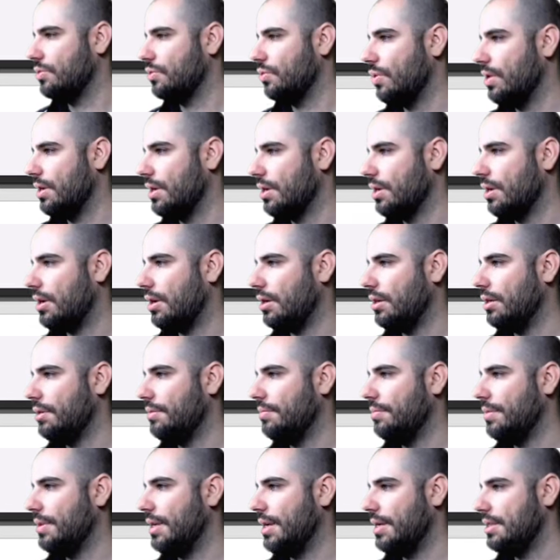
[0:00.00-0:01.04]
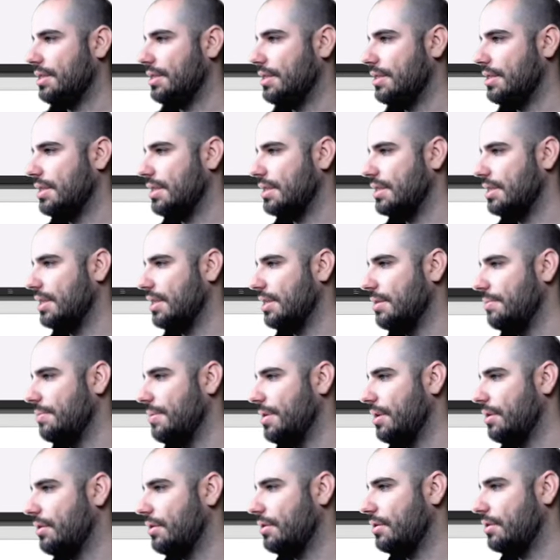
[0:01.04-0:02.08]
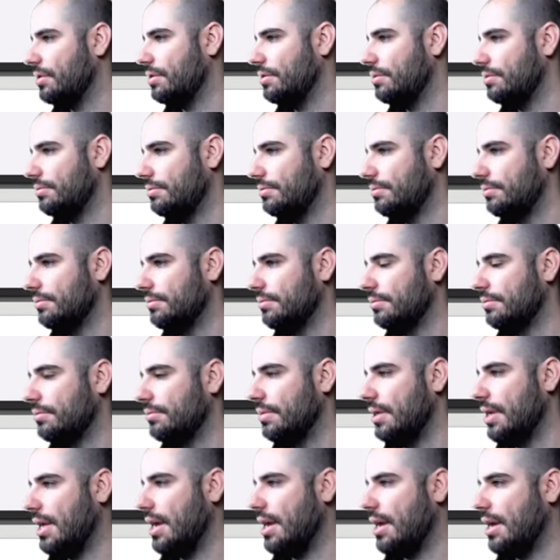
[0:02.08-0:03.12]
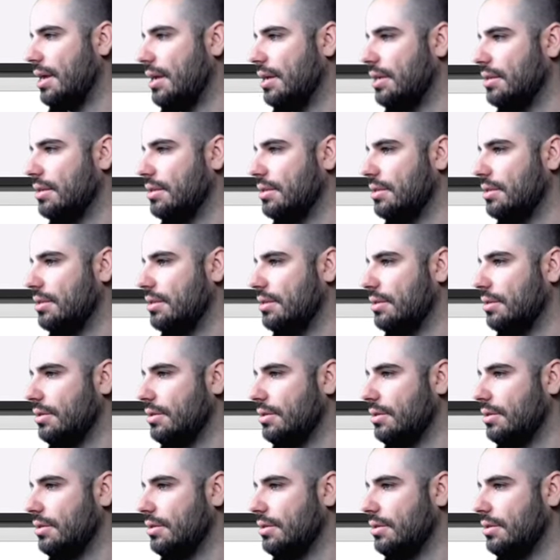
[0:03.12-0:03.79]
one column that sits in the middle, and